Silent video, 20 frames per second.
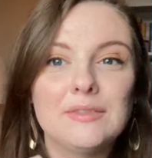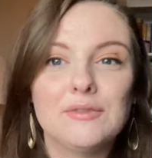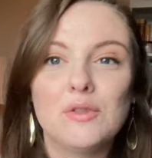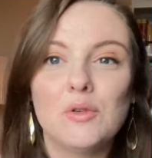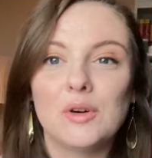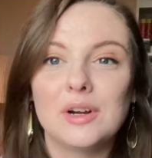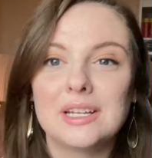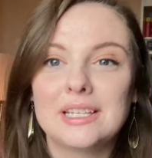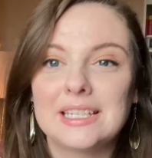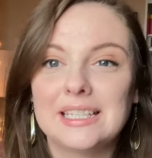of
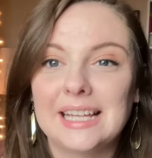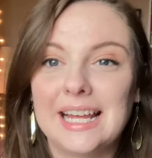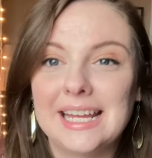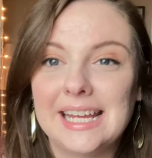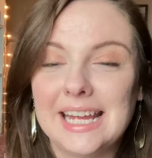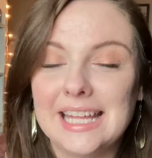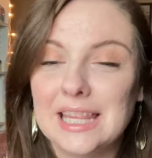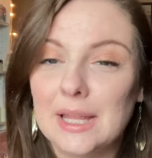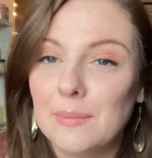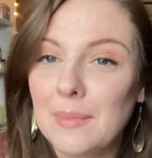course,
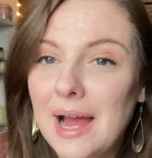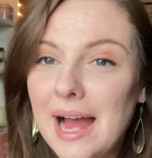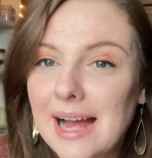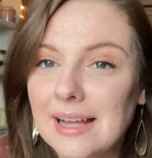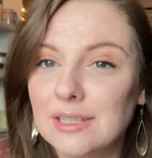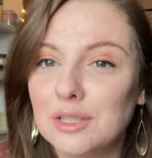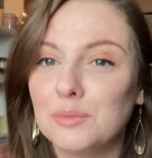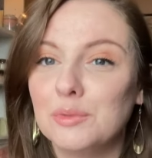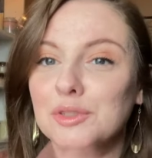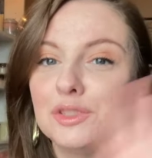like in the
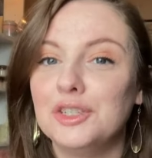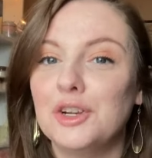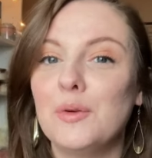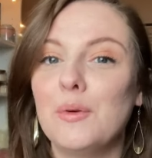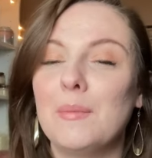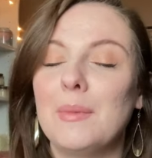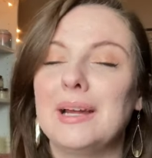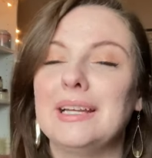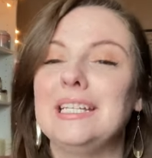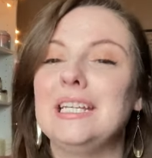past, we'll do
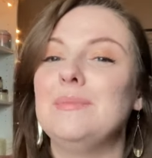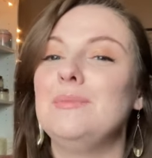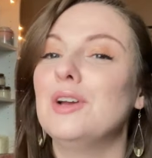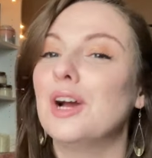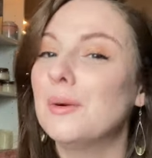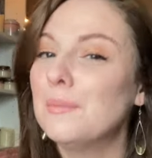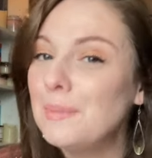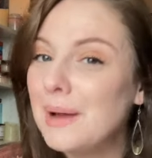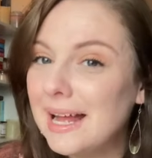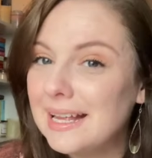my T B
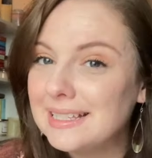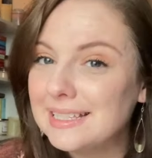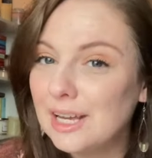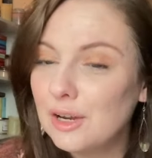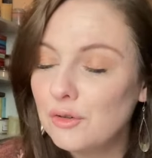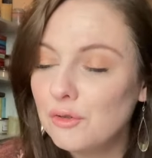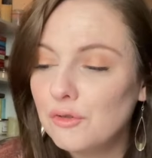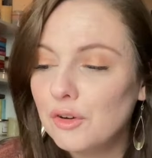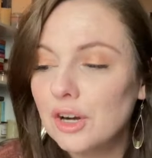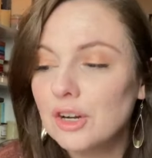R
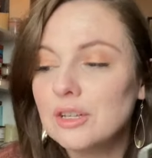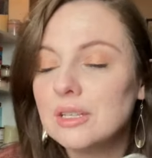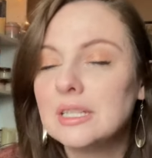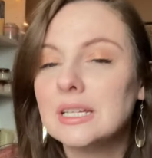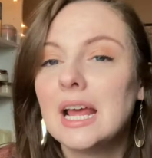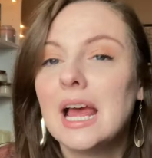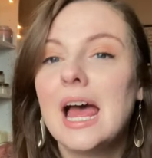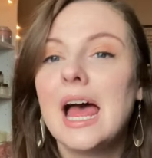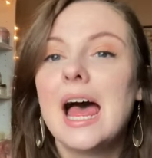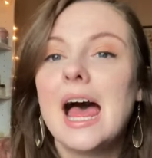basket first,